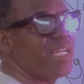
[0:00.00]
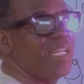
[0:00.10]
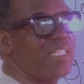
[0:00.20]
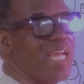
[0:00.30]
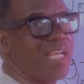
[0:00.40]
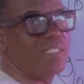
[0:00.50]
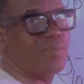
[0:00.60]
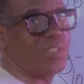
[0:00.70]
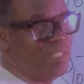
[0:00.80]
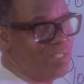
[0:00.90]
a dot, but
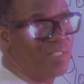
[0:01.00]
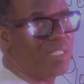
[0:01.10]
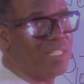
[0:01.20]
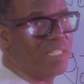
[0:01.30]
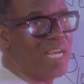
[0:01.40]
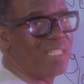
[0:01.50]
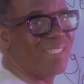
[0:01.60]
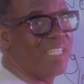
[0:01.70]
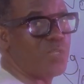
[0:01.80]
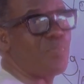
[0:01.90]
it's not a dot,
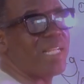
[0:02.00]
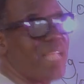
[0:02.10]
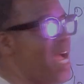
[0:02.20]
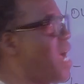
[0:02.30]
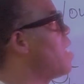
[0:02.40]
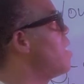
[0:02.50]
it's pata.